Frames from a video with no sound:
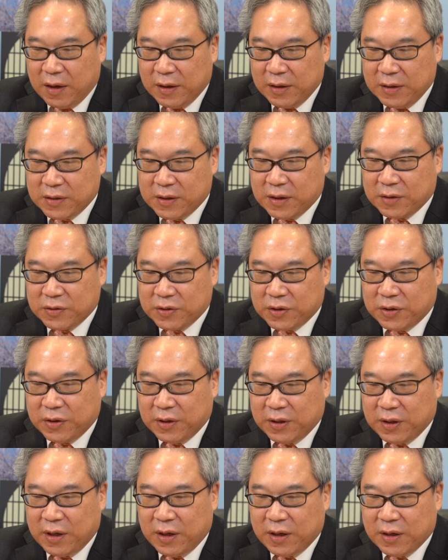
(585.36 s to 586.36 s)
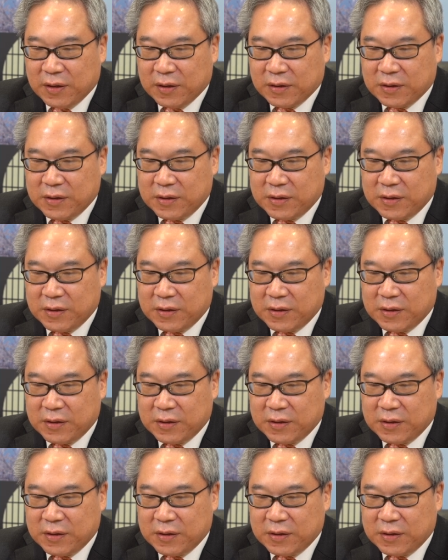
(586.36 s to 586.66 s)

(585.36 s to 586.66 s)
It's actually there